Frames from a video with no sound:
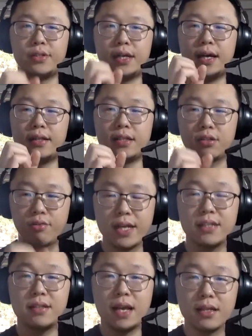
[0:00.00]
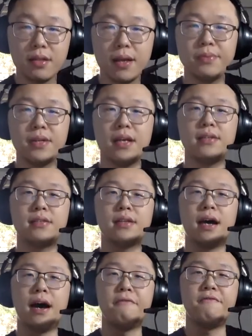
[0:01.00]
the discrete state spaces
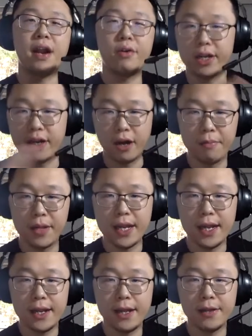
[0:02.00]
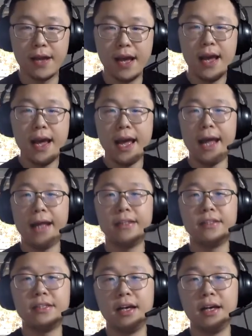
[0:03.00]
are very complicated. And